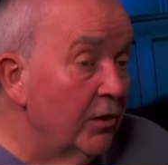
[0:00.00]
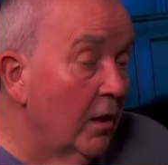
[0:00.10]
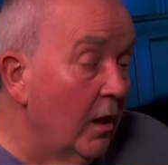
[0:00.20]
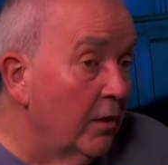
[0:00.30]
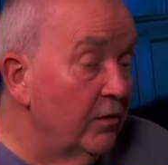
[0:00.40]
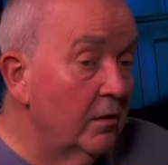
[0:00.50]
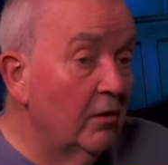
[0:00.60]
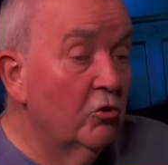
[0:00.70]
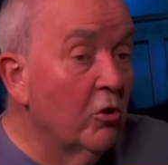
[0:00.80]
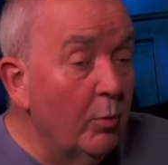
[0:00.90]

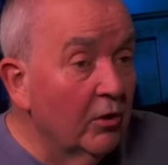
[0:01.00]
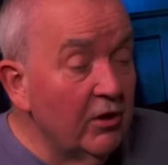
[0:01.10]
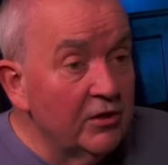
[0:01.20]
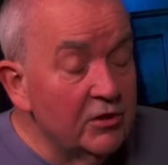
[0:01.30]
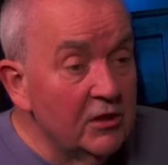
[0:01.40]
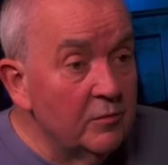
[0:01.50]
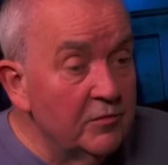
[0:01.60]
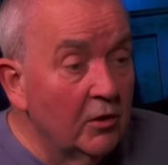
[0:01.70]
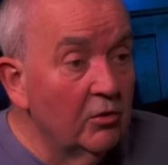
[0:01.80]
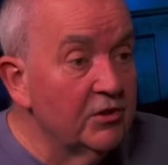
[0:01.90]
A couple of
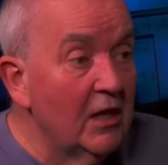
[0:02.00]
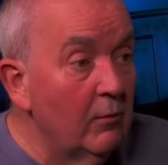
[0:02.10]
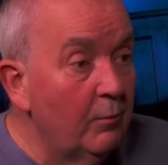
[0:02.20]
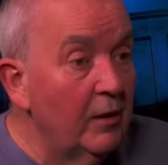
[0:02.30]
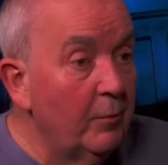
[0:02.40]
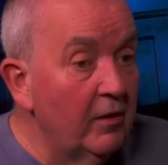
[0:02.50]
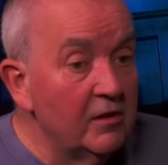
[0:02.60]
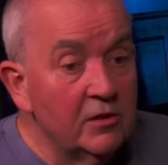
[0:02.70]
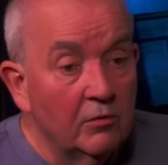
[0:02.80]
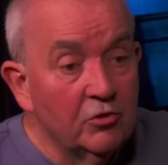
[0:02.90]
criticisms I could say with people
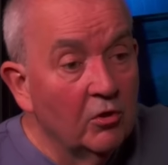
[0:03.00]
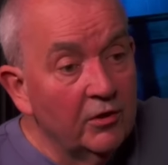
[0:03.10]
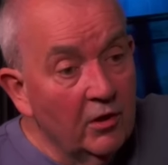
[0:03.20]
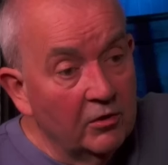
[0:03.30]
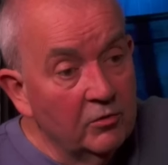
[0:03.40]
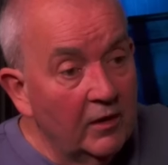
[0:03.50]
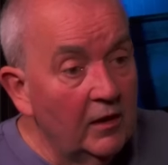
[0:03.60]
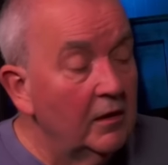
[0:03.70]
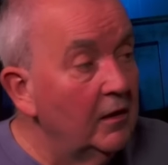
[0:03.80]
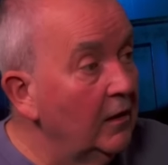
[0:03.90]
is they'll chuck a dart
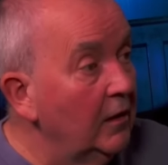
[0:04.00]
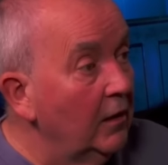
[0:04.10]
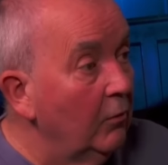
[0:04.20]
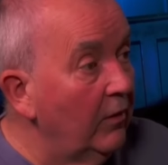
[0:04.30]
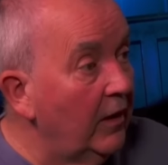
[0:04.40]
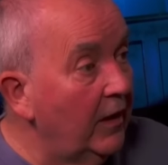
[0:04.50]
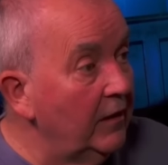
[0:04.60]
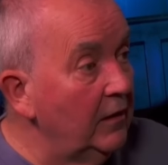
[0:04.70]
away. Where